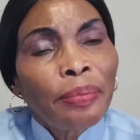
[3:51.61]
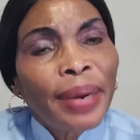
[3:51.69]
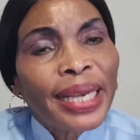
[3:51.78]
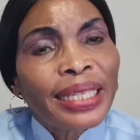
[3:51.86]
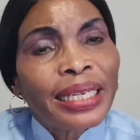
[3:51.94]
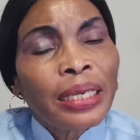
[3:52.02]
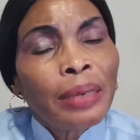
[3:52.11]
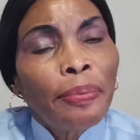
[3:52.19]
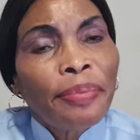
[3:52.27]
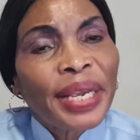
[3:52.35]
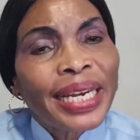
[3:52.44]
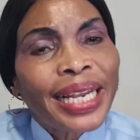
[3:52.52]
by the
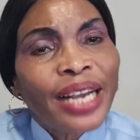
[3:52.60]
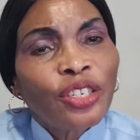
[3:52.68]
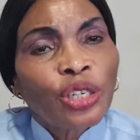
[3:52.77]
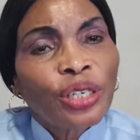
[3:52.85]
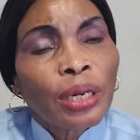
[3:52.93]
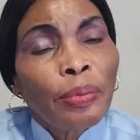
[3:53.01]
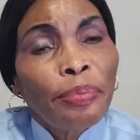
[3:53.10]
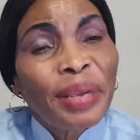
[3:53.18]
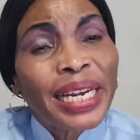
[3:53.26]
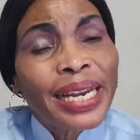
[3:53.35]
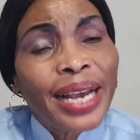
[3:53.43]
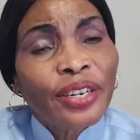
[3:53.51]

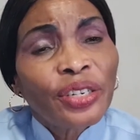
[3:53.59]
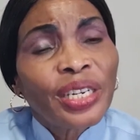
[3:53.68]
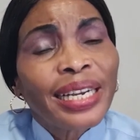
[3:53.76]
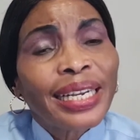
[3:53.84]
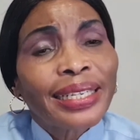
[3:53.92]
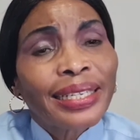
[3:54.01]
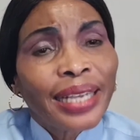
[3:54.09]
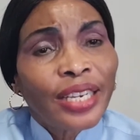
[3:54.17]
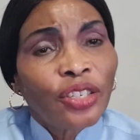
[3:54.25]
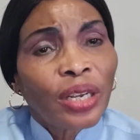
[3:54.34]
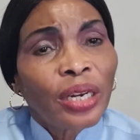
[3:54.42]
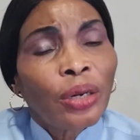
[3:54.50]
pediatric
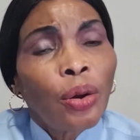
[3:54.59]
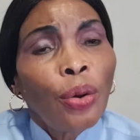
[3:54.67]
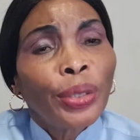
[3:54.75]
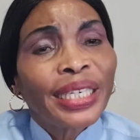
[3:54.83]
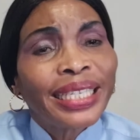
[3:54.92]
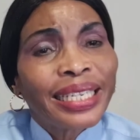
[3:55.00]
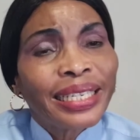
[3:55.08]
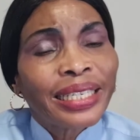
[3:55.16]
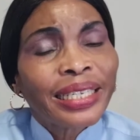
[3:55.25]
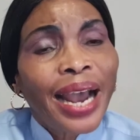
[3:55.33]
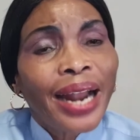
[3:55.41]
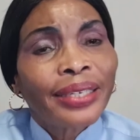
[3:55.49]
surgeon on this
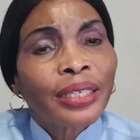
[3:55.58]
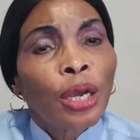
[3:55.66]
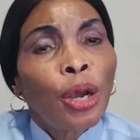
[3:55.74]
child